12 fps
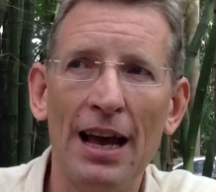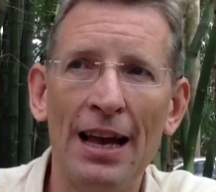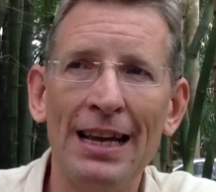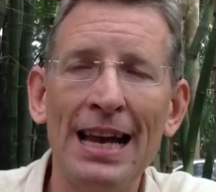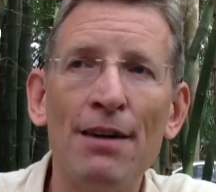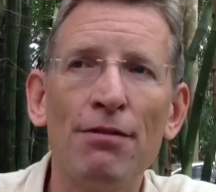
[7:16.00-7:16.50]

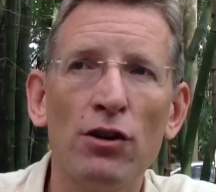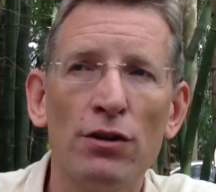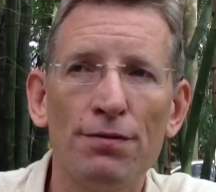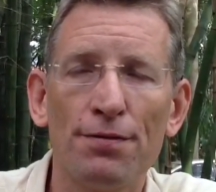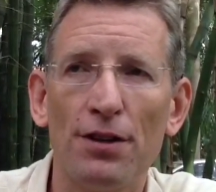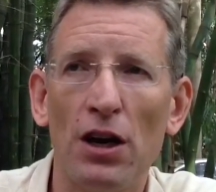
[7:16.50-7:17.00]
level
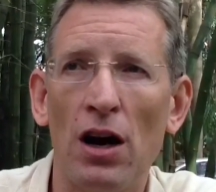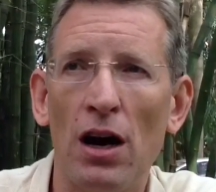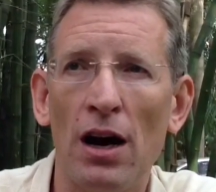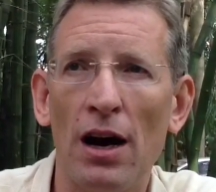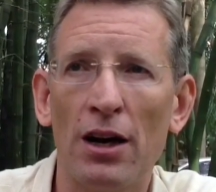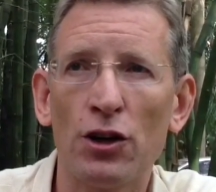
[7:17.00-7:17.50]
of
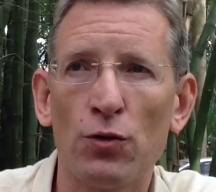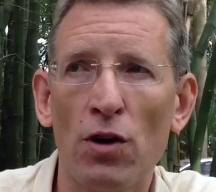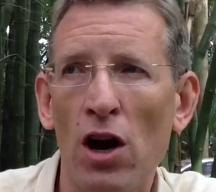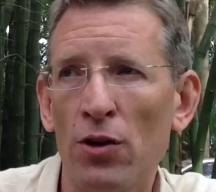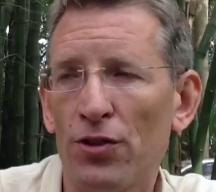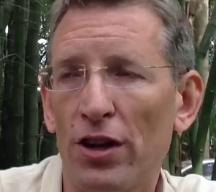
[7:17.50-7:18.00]

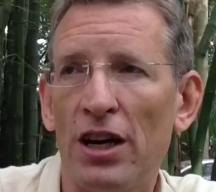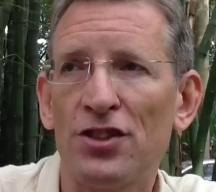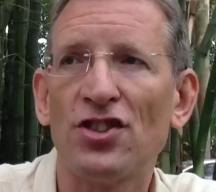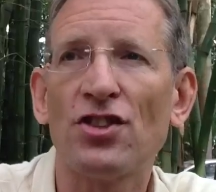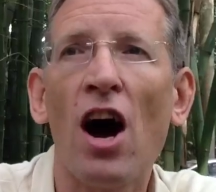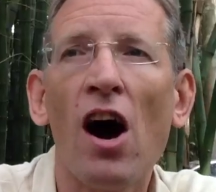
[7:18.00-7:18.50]
growth, a
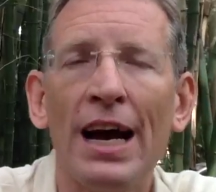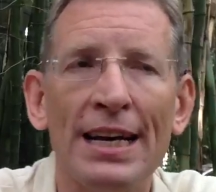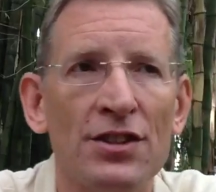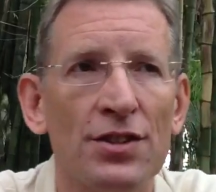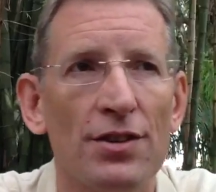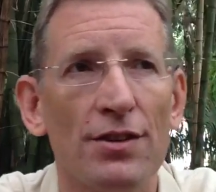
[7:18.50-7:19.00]

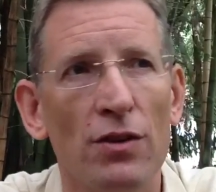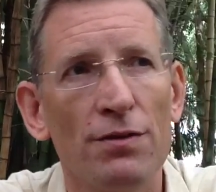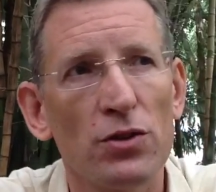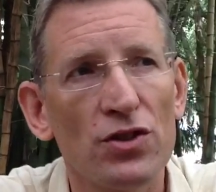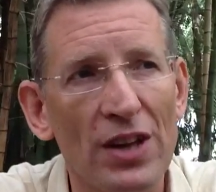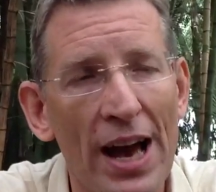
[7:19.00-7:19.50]
size of
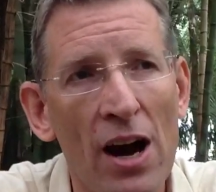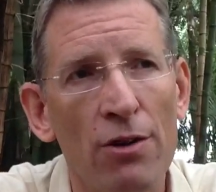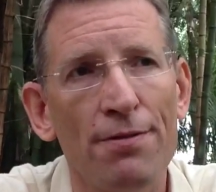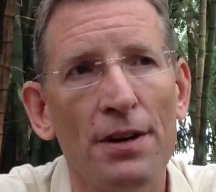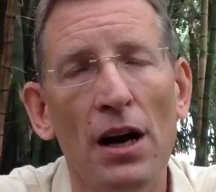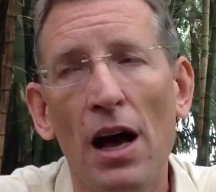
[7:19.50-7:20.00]

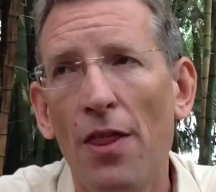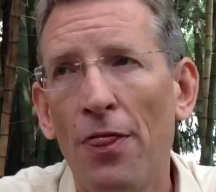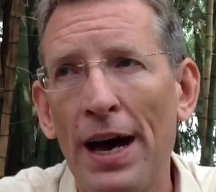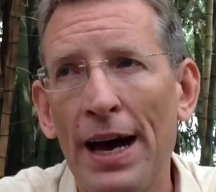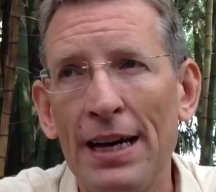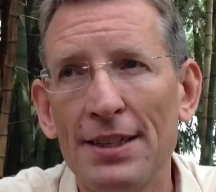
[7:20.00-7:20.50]
yourself
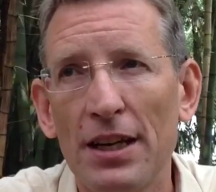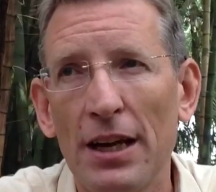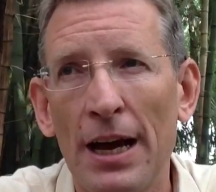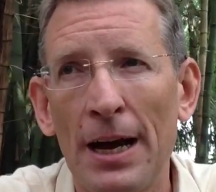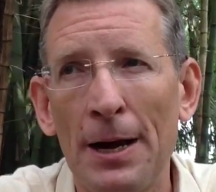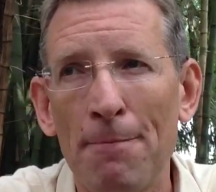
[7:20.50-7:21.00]
that
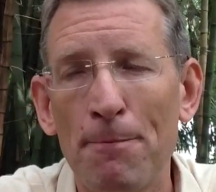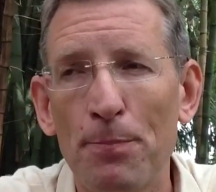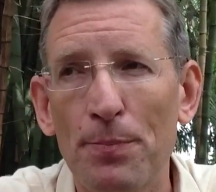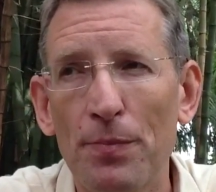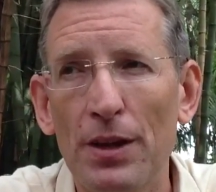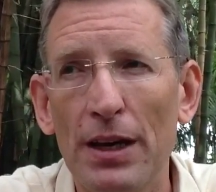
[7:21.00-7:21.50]

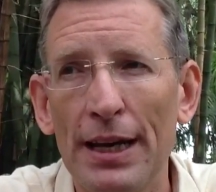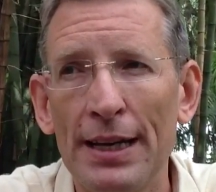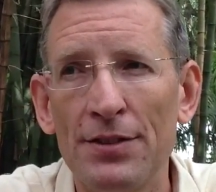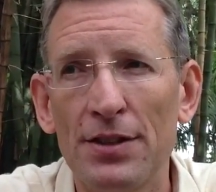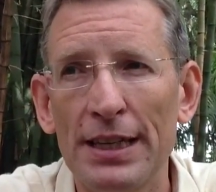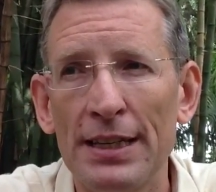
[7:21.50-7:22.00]

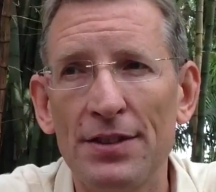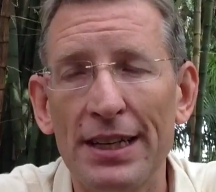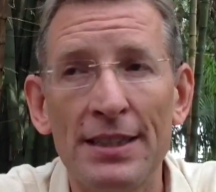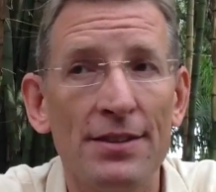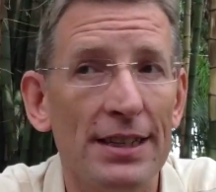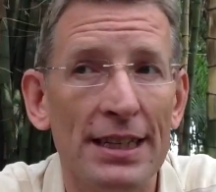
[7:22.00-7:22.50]

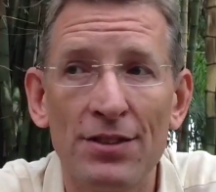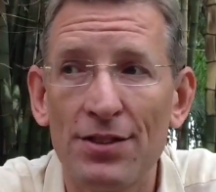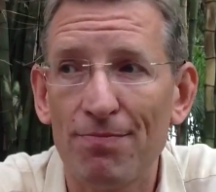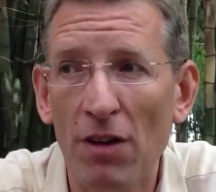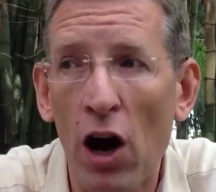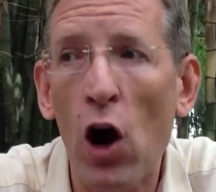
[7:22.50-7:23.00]
is
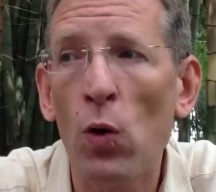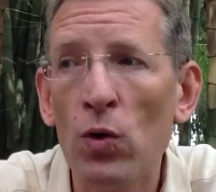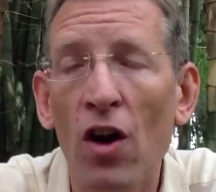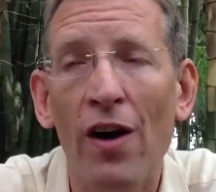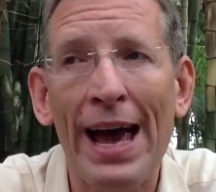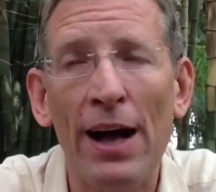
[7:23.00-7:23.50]
a whole
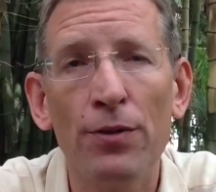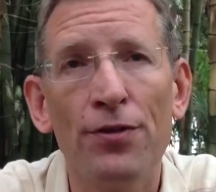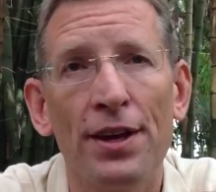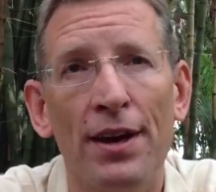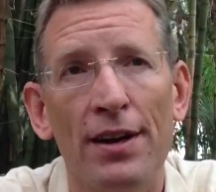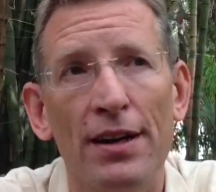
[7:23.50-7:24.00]
lot
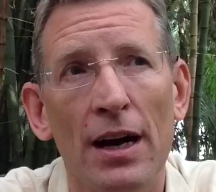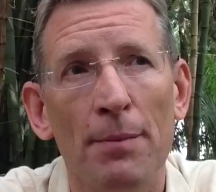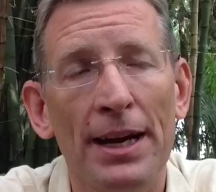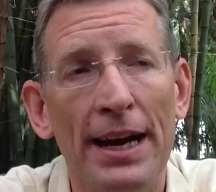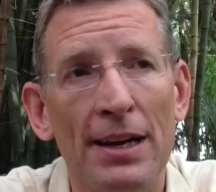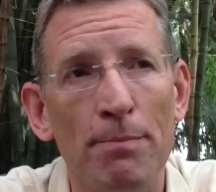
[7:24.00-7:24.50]
healthier. I
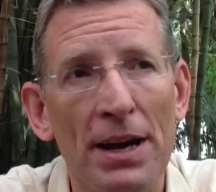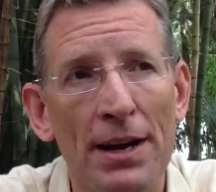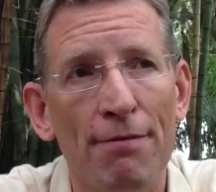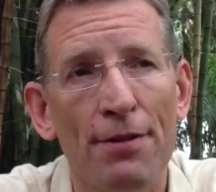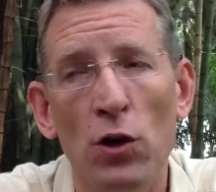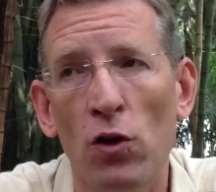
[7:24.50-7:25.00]
mean, and
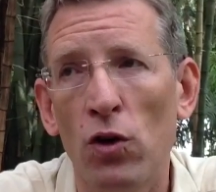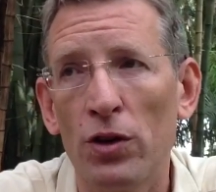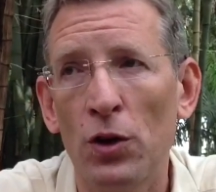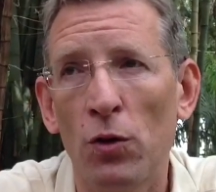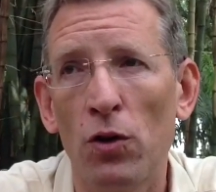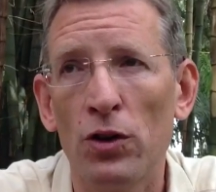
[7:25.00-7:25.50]
better for
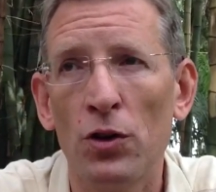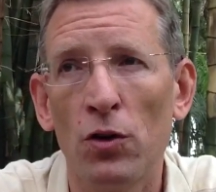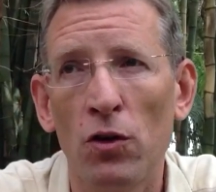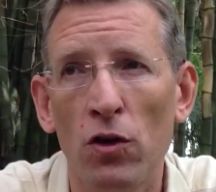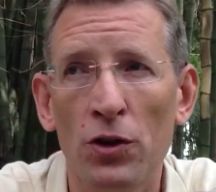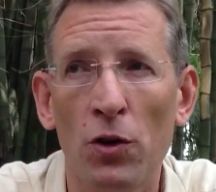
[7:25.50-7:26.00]

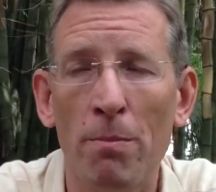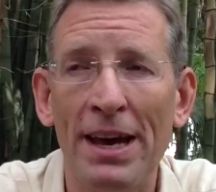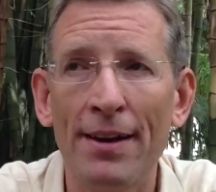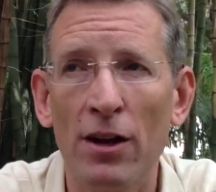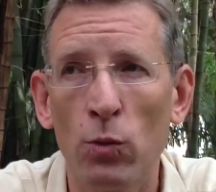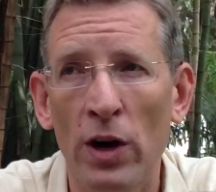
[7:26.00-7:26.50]
your
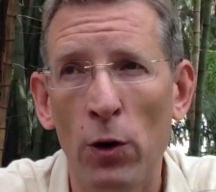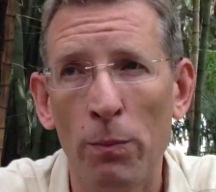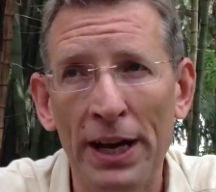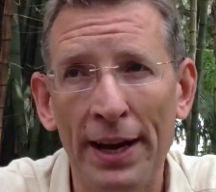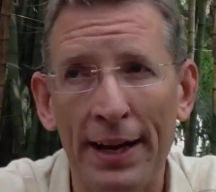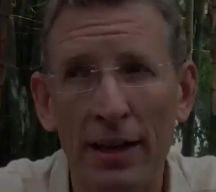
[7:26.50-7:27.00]
mental
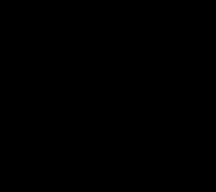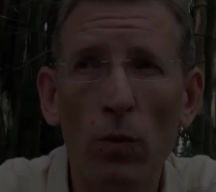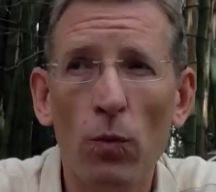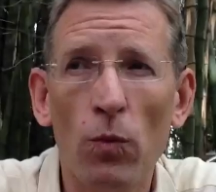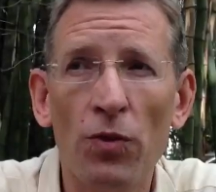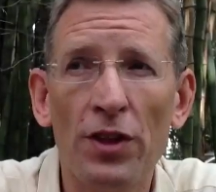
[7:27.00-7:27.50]
well-being.
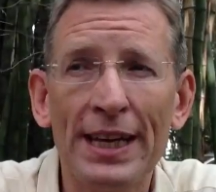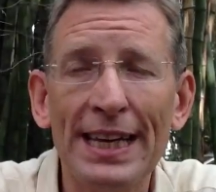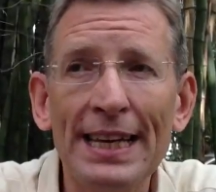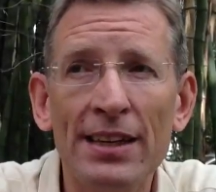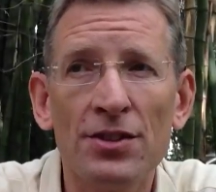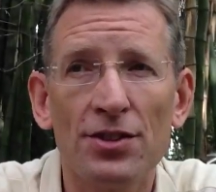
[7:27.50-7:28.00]
The
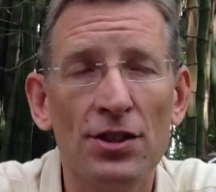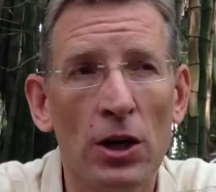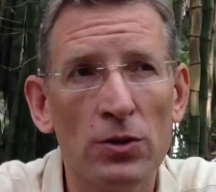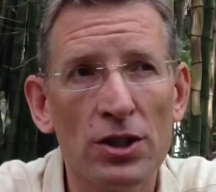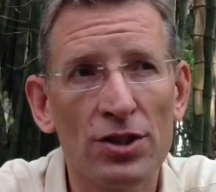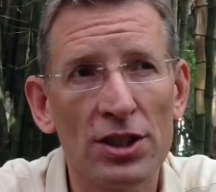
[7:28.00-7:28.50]
key is,
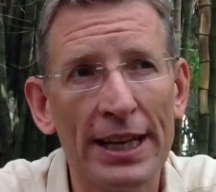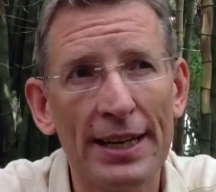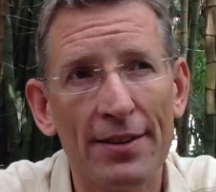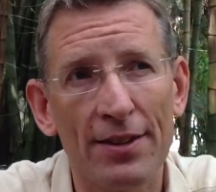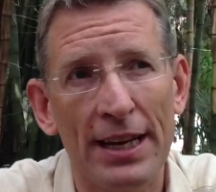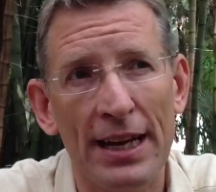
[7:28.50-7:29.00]
though, to think
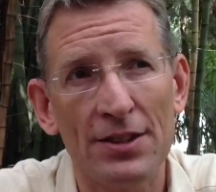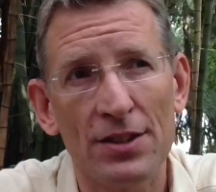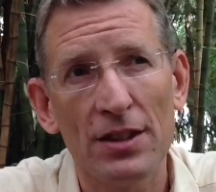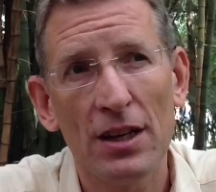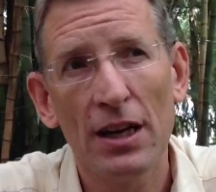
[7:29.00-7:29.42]
that